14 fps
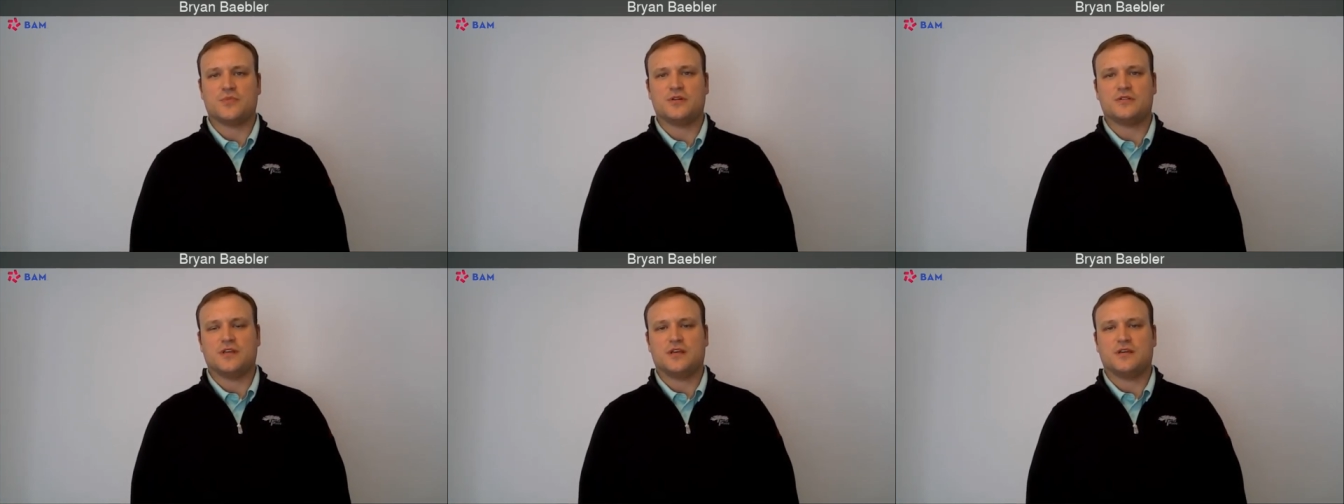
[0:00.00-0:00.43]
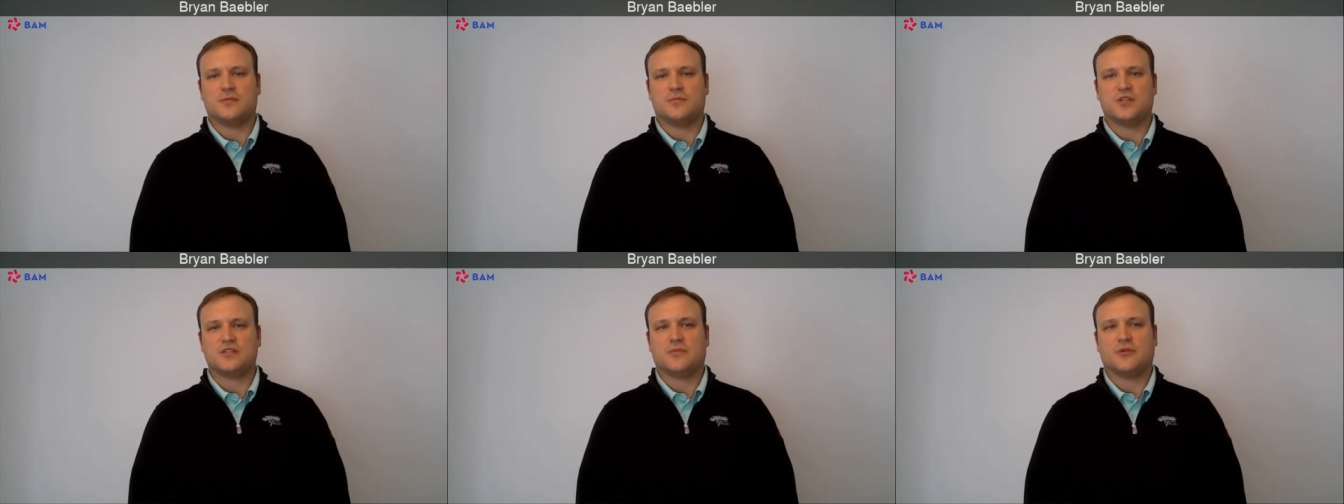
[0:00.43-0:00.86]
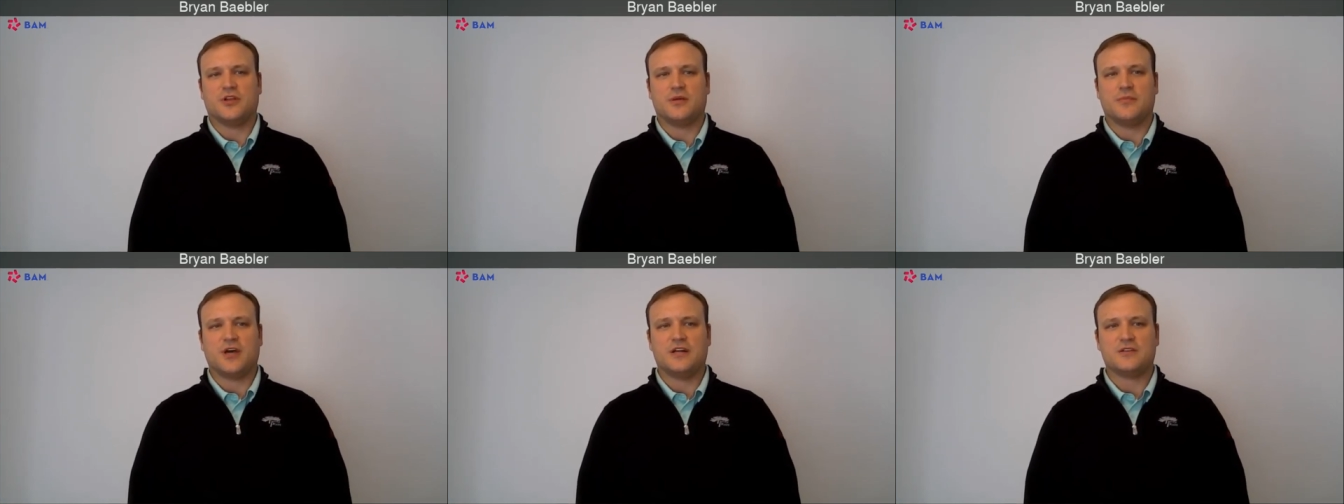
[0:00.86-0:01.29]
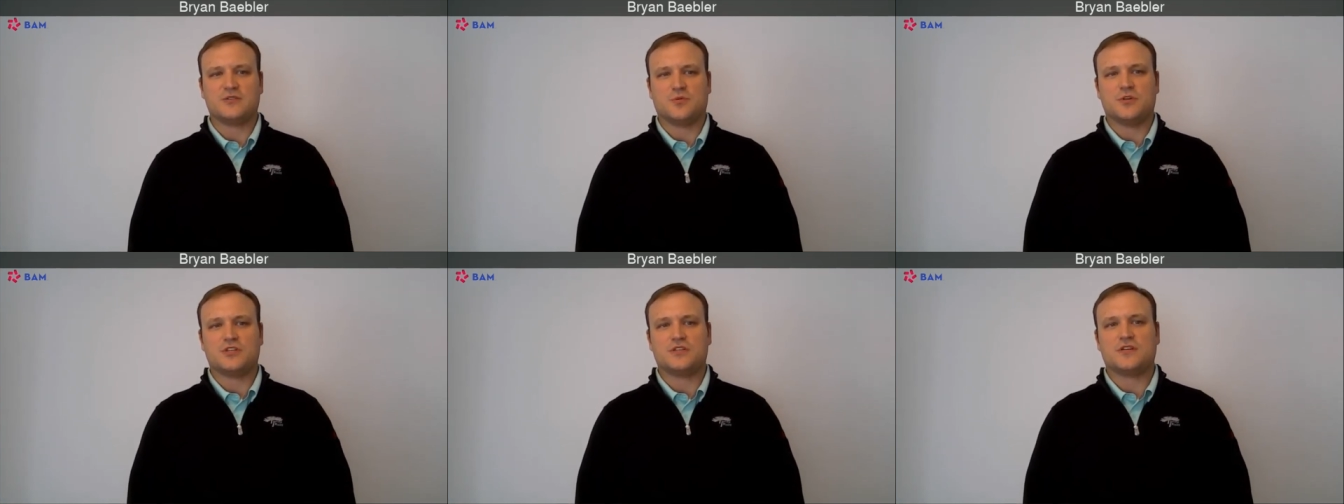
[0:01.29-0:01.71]
But uh, but double A
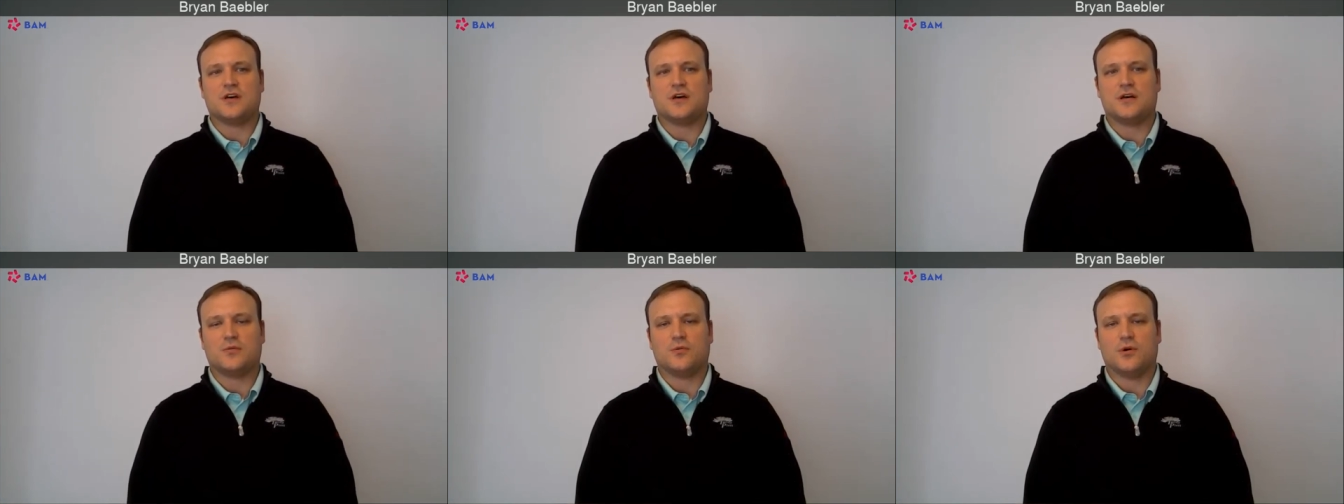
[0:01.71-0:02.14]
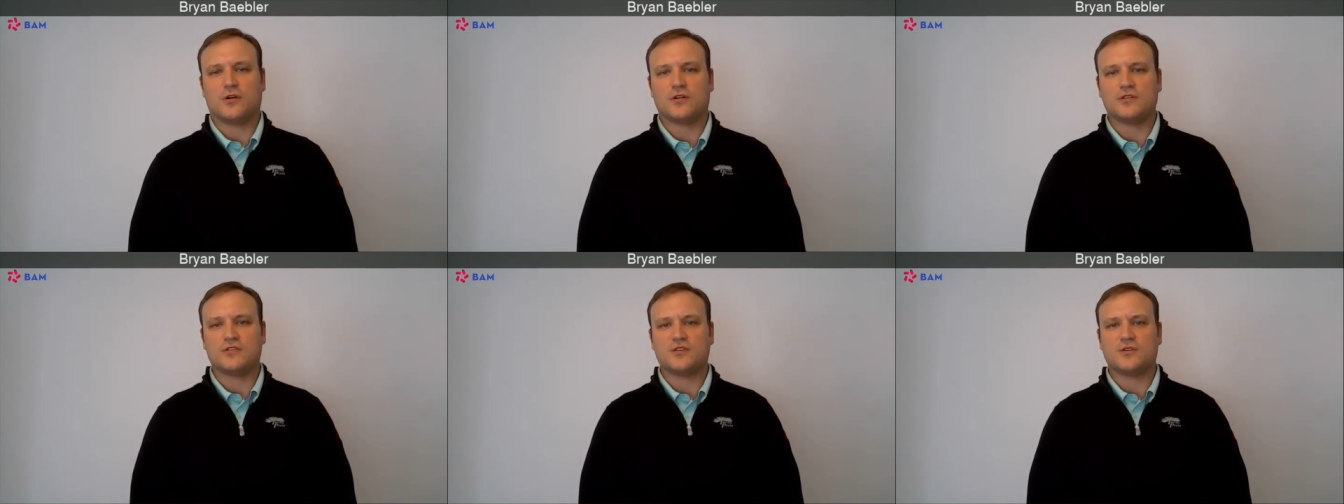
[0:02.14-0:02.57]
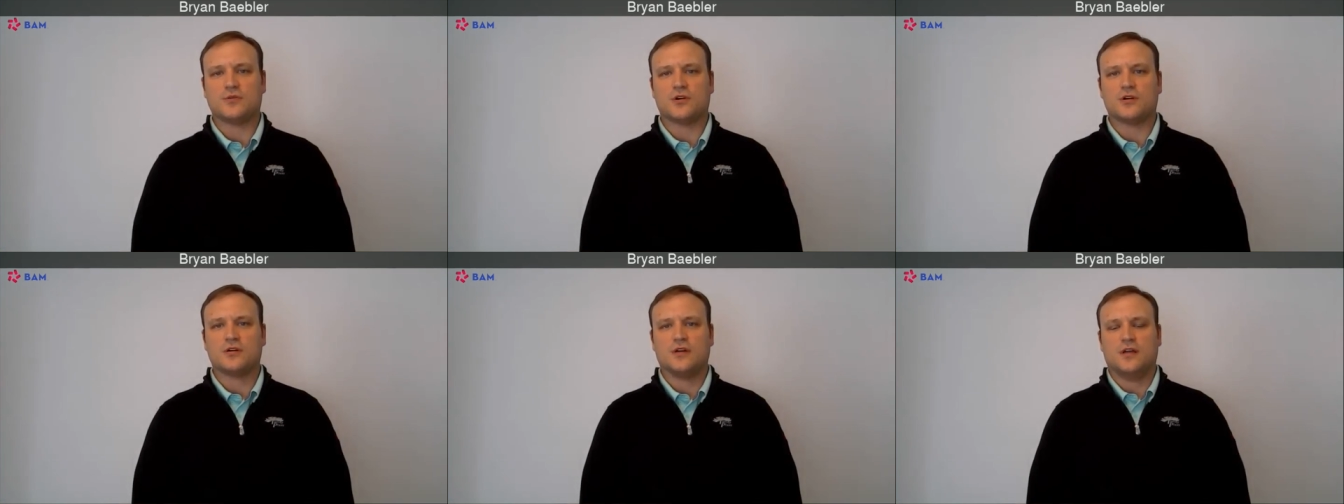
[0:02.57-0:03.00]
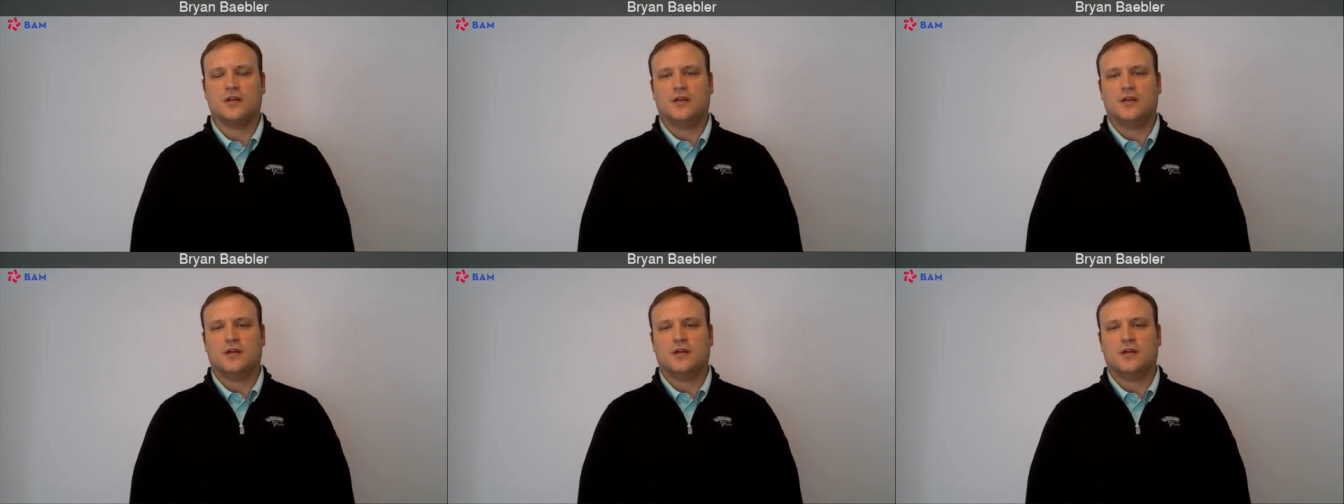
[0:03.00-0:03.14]
minus Wichita water and sewer